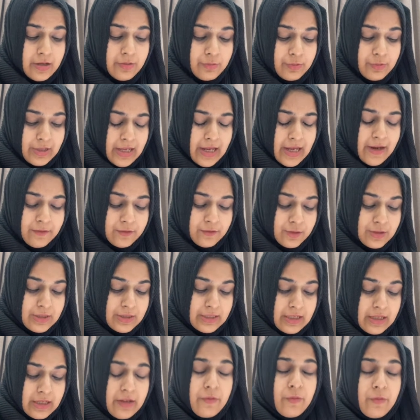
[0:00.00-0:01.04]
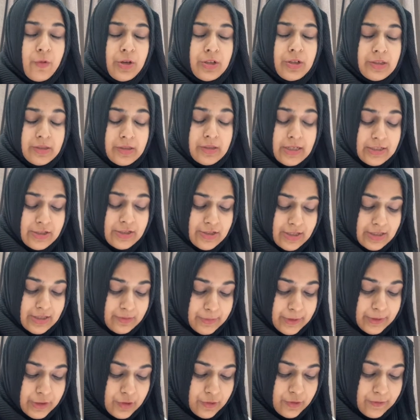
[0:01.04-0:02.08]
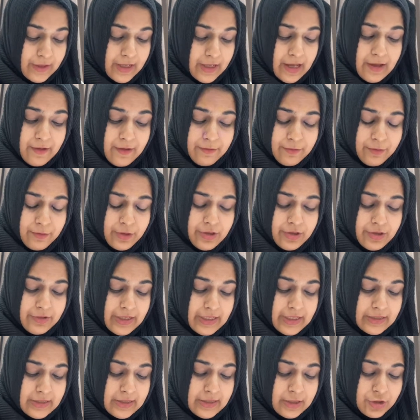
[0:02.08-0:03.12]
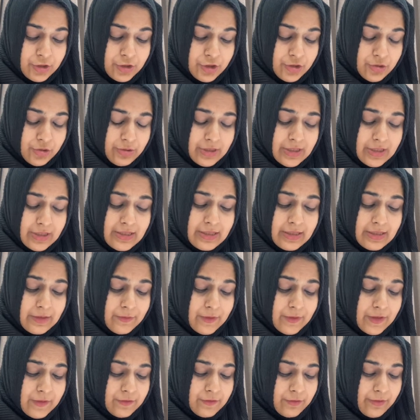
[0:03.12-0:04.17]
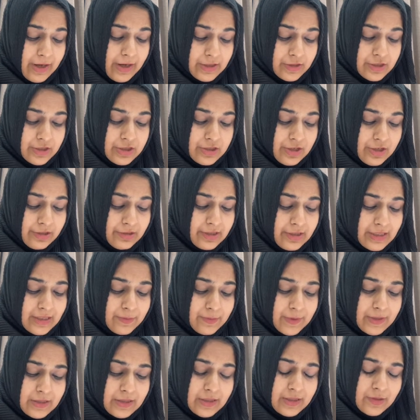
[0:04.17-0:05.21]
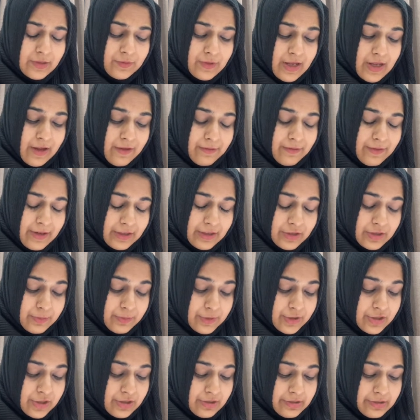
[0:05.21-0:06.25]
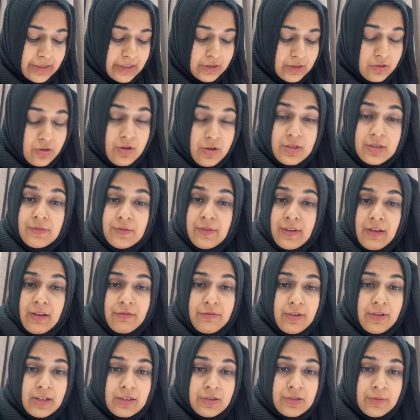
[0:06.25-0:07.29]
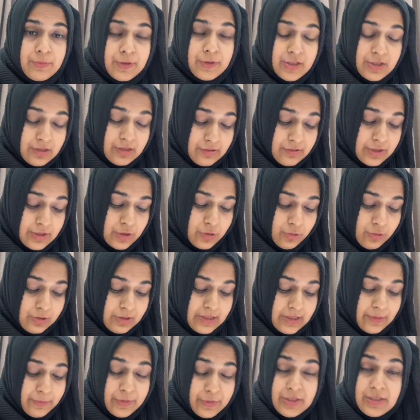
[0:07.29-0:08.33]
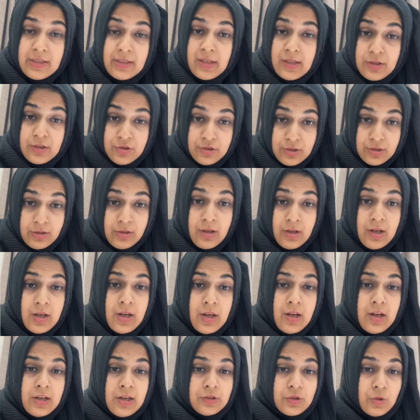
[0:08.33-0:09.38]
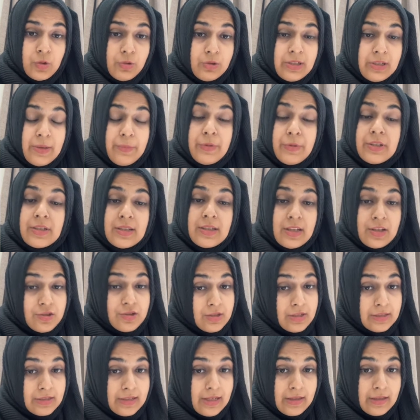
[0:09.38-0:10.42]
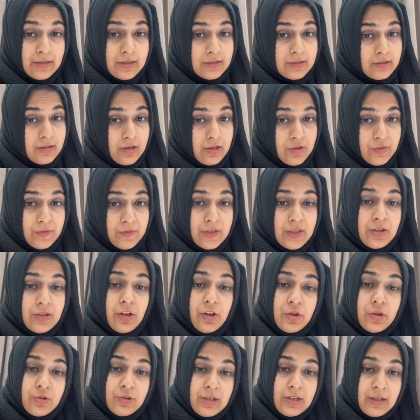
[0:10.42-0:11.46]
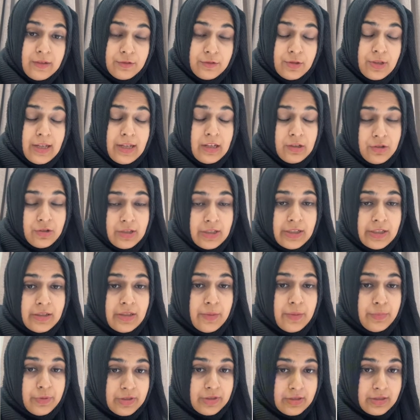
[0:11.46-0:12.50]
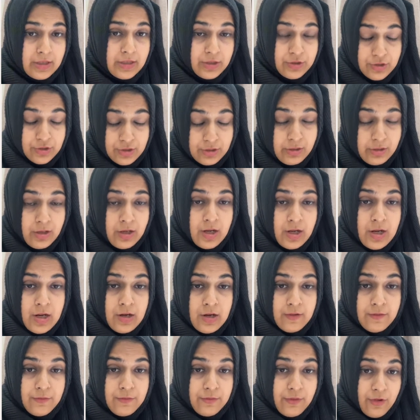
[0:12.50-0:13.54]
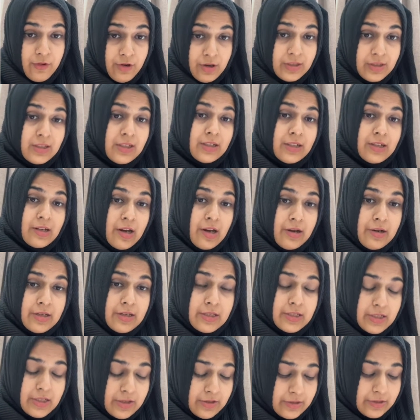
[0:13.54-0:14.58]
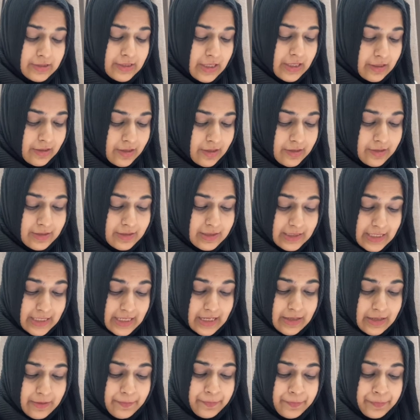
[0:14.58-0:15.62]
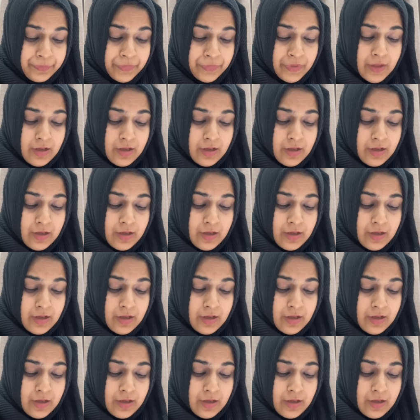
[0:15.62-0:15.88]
We have to see what adjustment do we have for rates and insurance. Then we have factory general expenses, we have factory machinery at cost, we have factory machinery total depreciation. Total depreciation is at the start of the year. You'll have to calculate depreciation for the current year. Then they're saying